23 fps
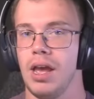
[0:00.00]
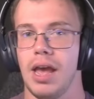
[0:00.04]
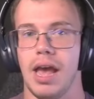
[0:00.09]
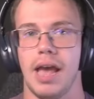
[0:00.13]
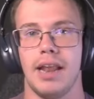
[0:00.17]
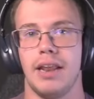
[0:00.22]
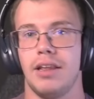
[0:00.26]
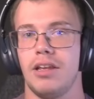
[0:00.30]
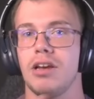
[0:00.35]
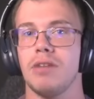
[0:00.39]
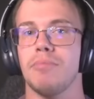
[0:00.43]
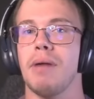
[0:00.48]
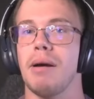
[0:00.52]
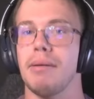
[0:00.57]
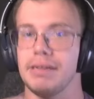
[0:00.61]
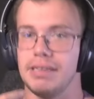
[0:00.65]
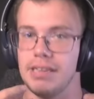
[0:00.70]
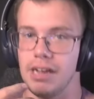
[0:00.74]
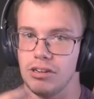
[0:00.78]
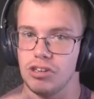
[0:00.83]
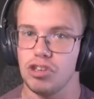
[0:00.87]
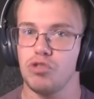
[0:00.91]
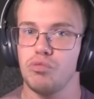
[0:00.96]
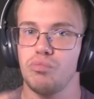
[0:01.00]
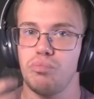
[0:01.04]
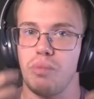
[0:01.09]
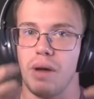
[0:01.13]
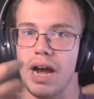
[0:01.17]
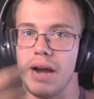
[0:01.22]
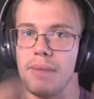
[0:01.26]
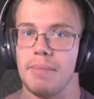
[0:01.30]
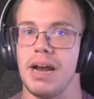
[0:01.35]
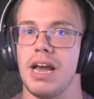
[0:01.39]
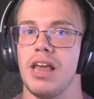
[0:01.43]
And you can probably tell just
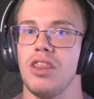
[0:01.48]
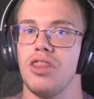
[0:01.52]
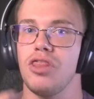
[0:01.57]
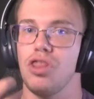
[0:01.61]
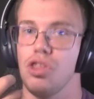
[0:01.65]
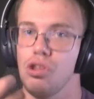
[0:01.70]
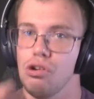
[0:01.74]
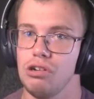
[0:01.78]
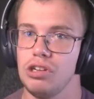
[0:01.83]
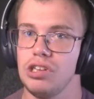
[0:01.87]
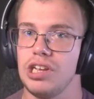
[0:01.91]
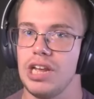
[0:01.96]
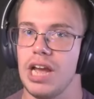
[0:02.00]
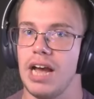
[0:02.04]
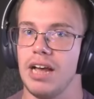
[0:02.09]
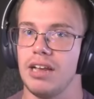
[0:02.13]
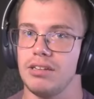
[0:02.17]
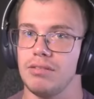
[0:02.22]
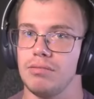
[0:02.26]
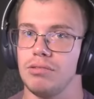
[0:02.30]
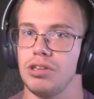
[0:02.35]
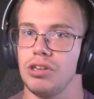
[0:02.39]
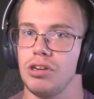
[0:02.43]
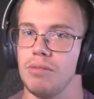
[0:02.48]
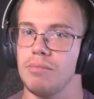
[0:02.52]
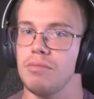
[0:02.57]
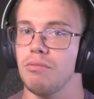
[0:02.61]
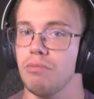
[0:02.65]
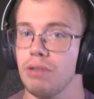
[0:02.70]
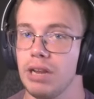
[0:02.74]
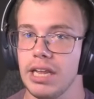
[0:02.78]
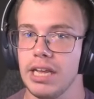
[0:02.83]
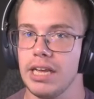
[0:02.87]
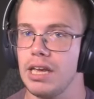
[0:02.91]
by my enthusiasm too. I'm
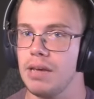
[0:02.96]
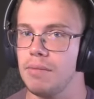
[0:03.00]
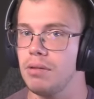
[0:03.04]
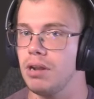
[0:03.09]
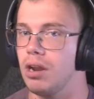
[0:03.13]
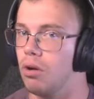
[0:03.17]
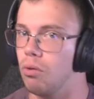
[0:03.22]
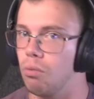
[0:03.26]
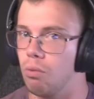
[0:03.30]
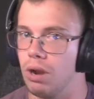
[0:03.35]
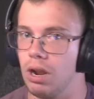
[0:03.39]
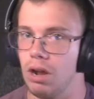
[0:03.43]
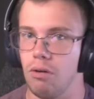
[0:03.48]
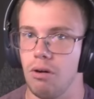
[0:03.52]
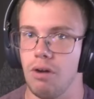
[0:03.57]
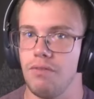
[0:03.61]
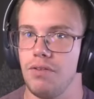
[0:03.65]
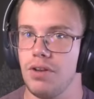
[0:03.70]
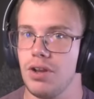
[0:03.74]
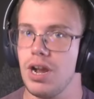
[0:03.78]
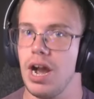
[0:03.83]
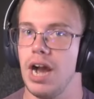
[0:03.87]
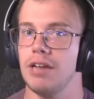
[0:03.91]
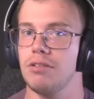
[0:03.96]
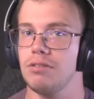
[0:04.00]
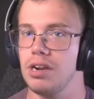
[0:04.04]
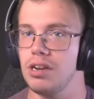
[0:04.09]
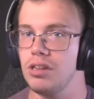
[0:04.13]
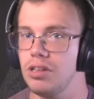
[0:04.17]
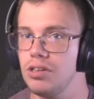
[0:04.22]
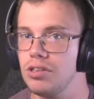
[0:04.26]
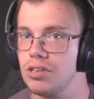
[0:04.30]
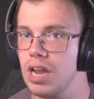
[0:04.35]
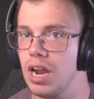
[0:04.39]
really keeping it real with you guys when I
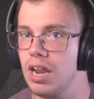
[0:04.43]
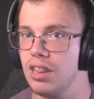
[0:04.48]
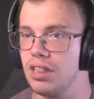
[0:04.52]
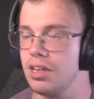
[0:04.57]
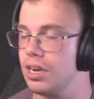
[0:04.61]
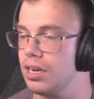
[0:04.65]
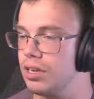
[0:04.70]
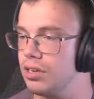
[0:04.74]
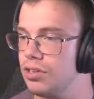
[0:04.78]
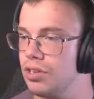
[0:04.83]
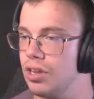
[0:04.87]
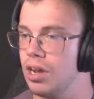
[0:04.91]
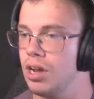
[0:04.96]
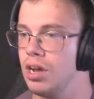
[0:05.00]
do these kind of things.